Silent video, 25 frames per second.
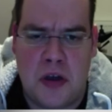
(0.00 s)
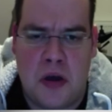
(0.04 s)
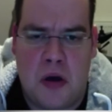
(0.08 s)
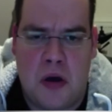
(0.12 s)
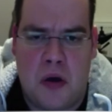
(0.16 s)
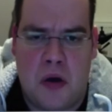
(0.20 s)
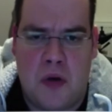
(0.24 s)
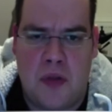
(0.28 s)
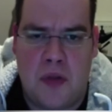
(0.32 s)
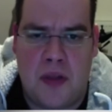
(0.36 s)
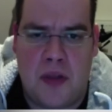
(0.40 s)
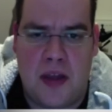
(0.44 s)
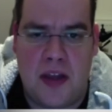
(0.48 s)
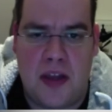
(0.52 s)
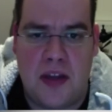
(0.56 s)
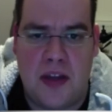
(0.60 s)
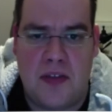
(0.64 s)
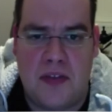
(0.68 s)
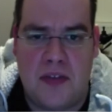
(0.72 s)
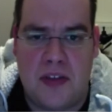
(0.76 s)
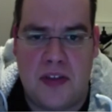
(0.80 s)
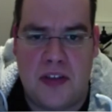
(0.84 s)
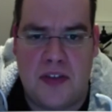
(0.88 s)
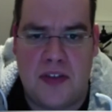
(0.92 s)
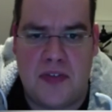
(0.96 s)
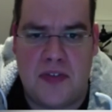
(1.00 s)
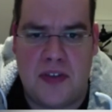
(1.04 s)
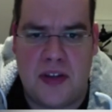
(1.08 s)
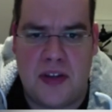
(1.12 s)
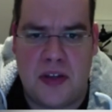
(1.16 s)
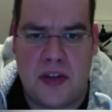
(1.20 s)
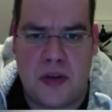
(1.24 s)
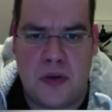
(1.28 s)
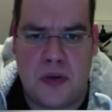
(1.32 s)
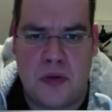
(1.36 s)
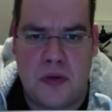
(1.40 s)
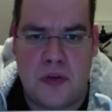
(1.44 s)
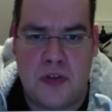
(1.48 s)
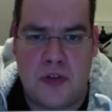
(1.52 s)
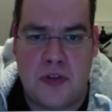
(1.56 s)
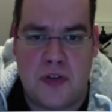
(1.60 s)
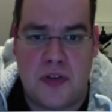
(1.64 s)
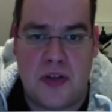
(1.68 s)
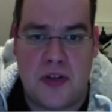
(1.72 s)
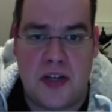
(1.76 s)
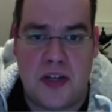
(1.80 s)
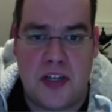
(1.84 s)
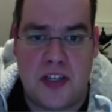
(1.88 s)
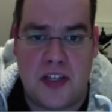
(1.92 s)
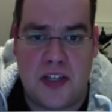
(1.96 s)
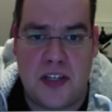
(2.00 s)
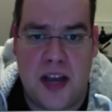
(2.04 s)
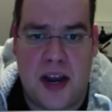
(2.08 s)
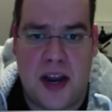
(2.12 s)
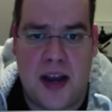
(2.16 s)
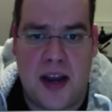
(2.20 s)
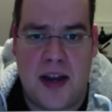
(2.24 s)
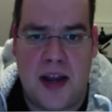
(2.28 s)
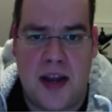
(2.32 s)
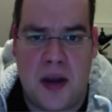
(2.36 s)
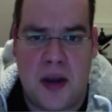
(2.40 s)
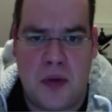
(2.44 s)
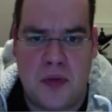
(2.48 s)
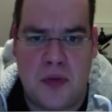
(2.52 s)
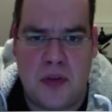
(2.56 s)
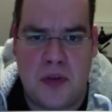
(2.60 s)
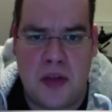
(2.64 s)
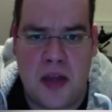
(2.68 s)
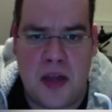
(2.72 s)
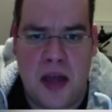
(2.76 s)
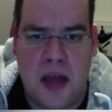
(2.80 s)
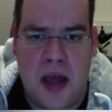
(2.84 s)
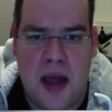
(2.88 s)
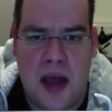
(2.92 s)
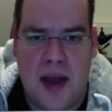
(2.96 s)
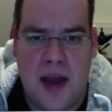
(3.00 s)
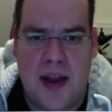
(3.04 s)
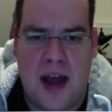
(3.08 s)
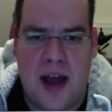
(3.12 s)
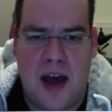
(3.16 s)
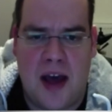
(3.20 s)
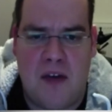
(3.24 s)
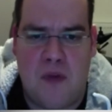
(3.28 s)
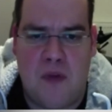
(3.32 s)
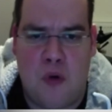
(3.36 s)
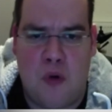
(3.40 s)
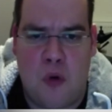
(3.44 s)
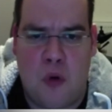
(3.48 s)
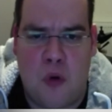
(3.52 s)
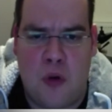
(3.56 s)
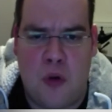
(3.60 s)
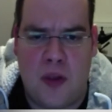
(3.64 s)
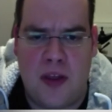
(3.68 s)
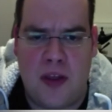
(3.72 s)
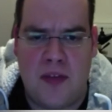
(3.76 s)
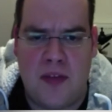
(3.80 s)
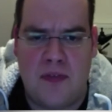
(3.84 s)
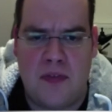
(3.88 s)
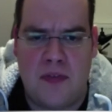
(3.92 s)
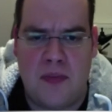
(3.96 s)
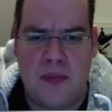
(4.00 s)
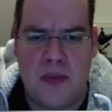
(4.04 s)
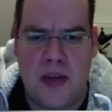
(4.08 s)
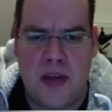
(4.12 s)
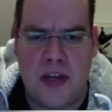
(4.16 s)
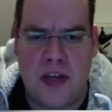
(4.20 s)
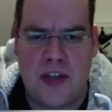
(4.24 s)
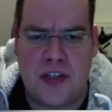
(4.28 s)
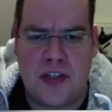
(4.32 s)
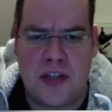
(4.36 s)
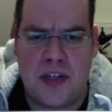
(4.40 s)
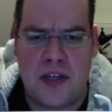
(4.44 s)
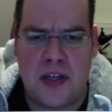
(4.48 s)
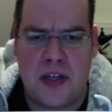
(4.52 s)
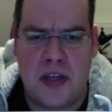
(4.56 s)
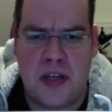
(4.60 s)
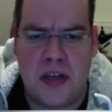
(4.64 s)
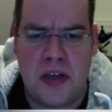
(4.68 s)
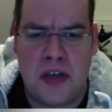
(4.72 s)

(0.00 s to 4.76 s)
on the end of this video so you can check it out and have all the information